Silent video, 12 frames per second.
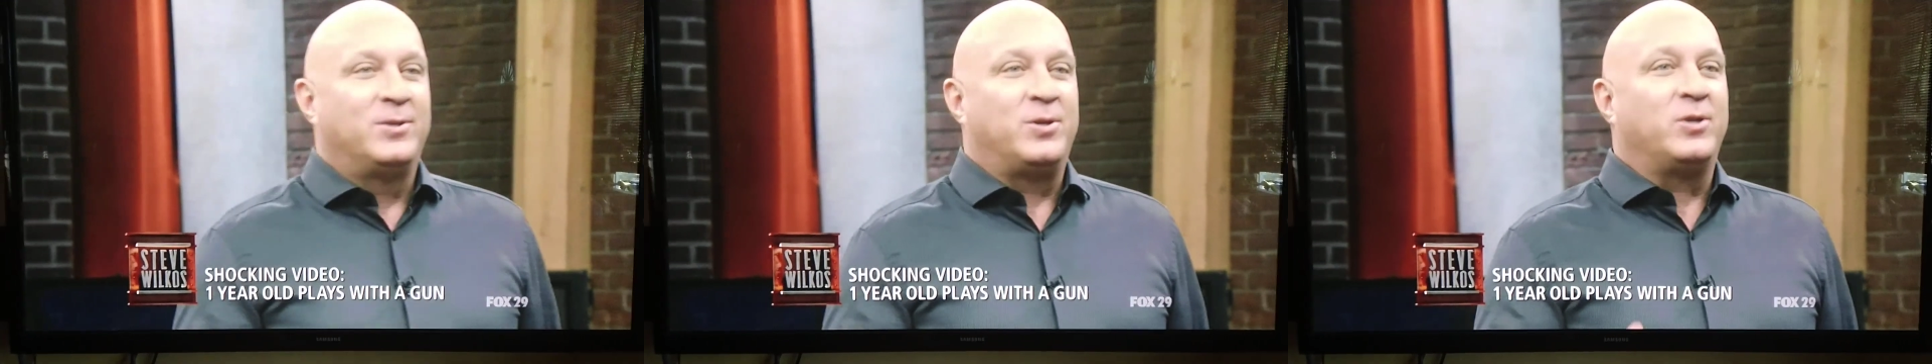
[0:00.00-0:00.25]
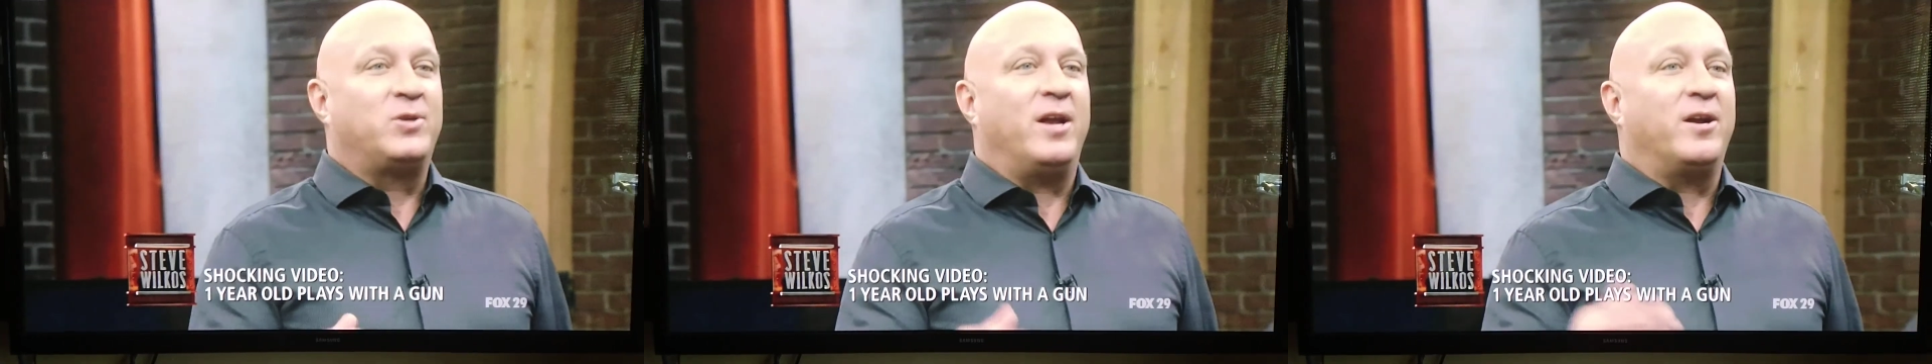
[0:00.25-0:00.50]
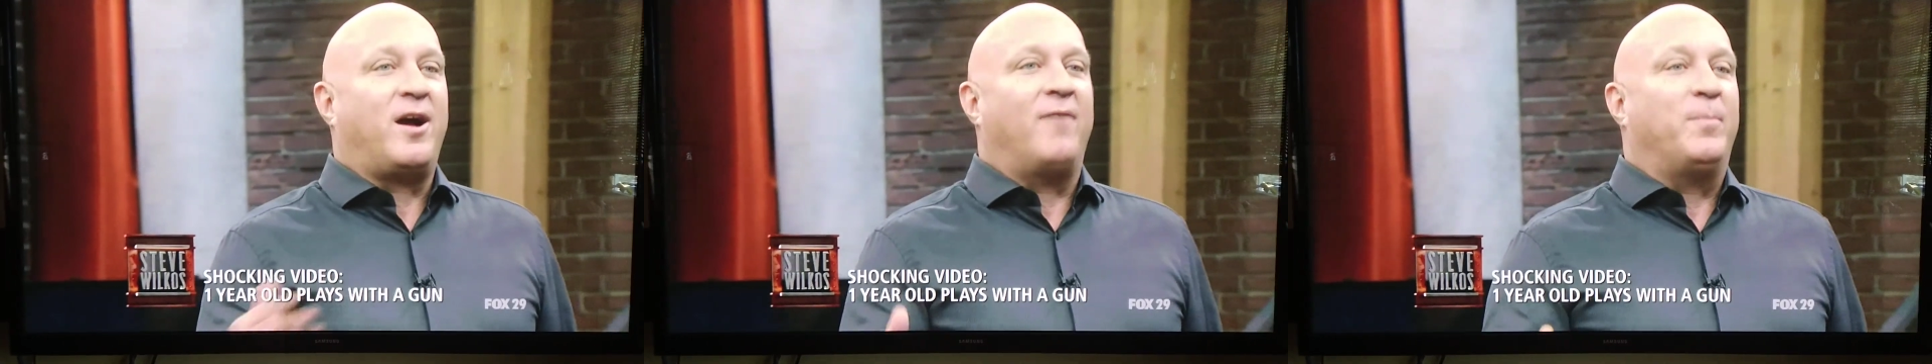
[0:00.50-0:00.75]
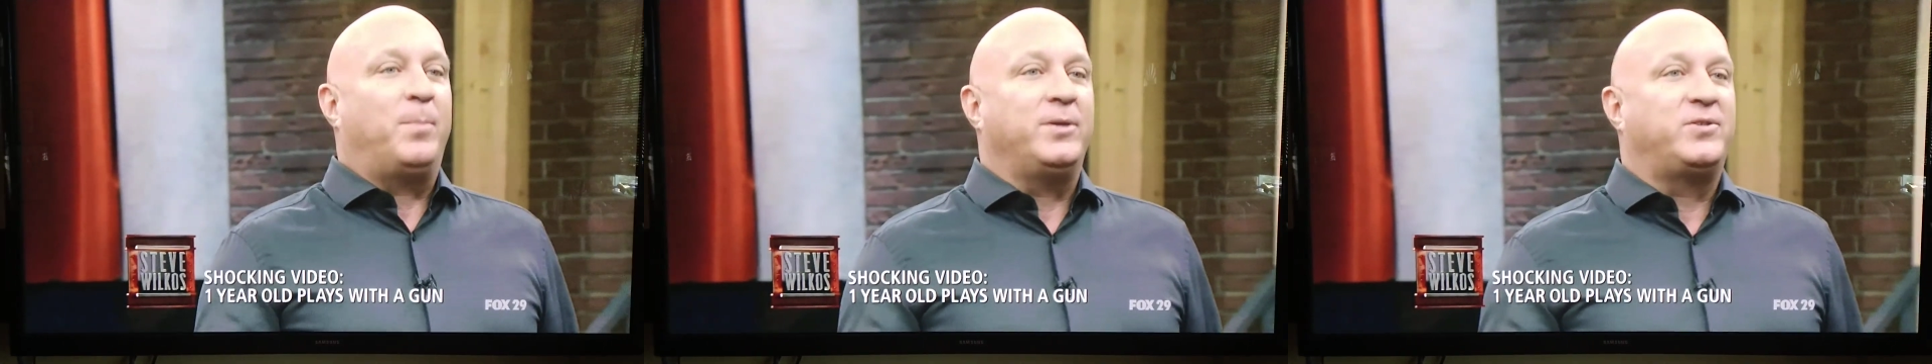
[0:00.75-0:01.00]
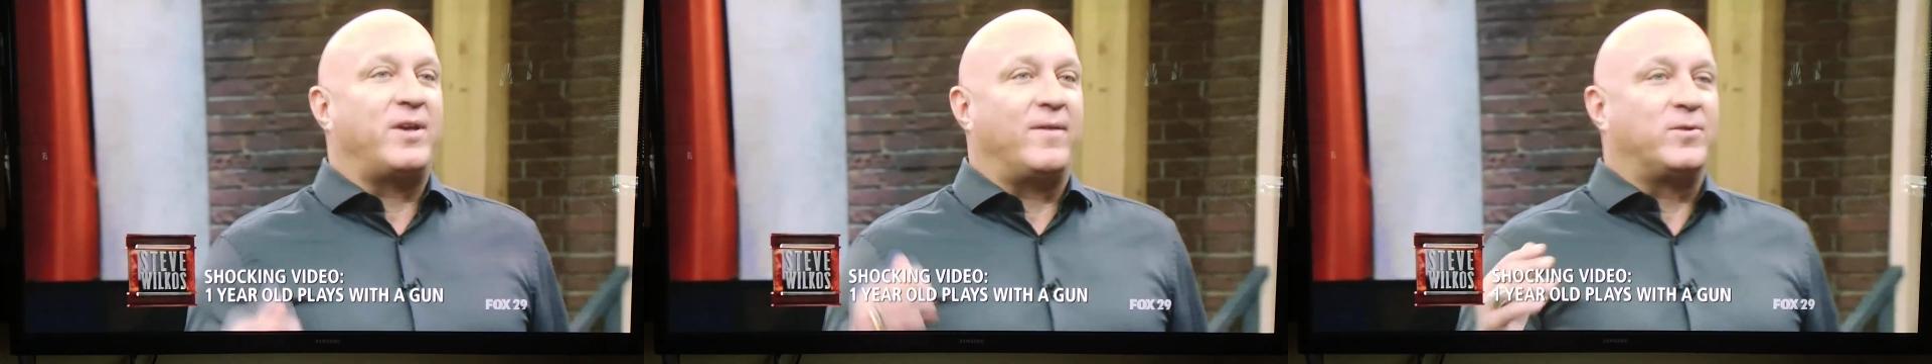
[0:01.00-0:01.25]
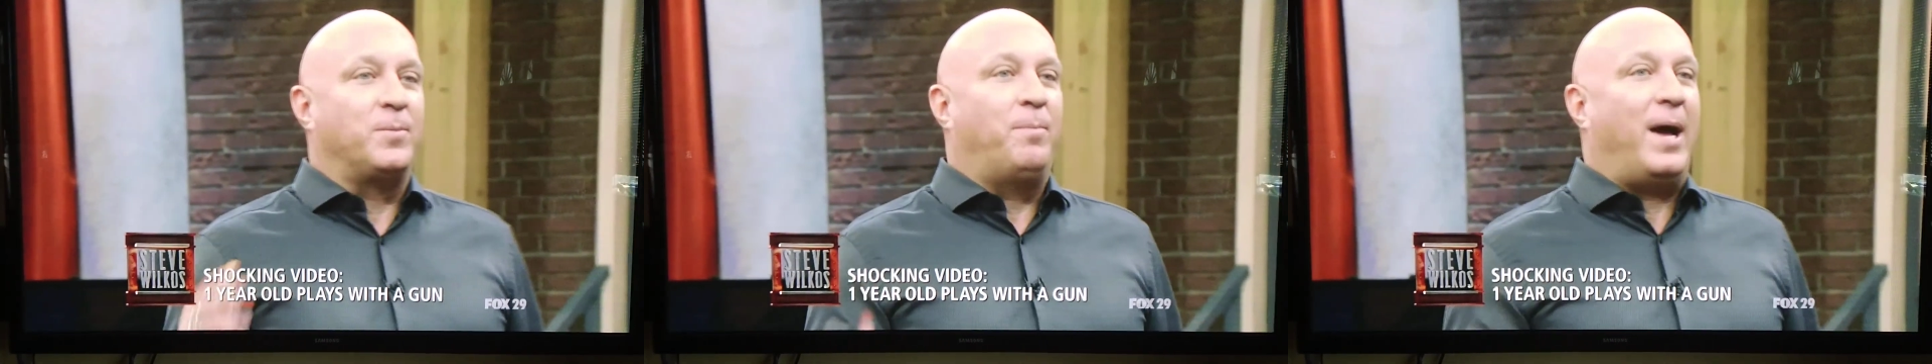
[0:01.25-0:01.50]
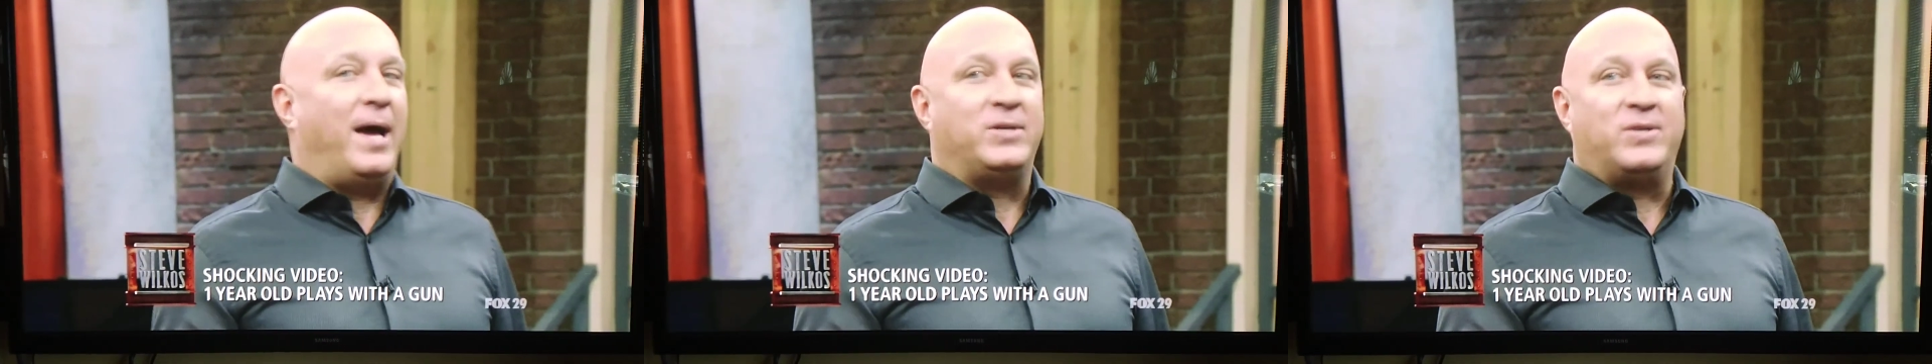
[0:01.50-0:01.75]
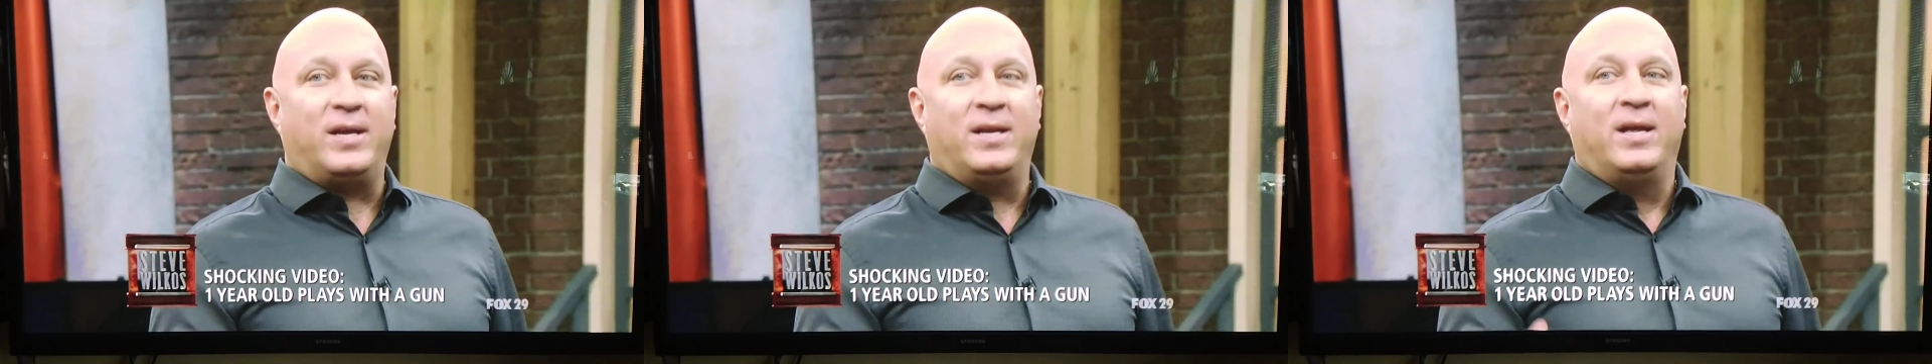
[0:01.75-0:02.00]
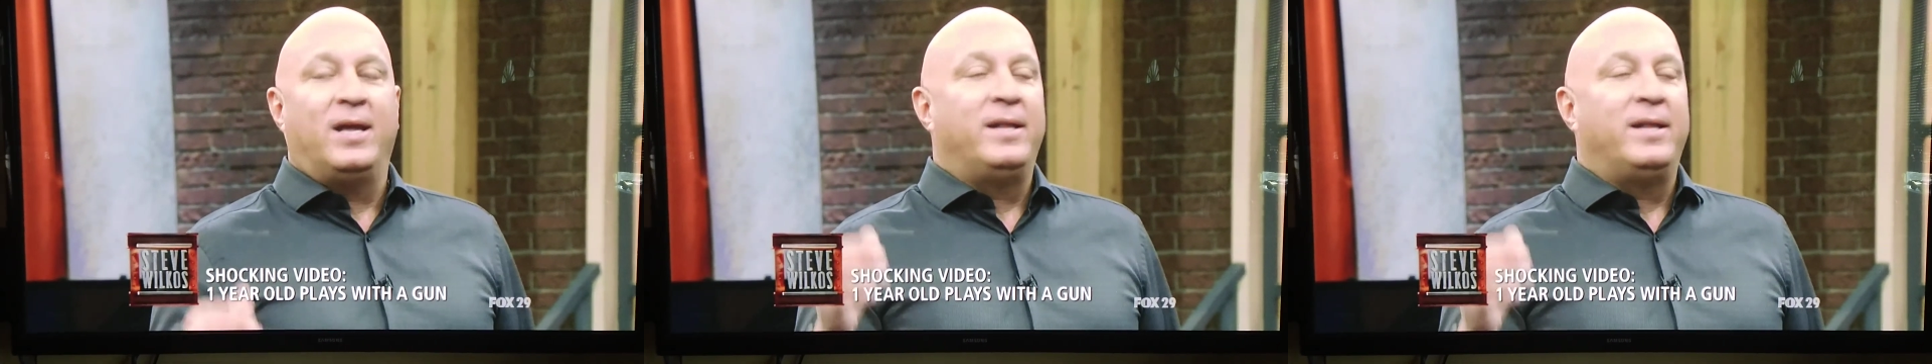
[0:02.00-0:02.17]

So this undercover police officer buys it,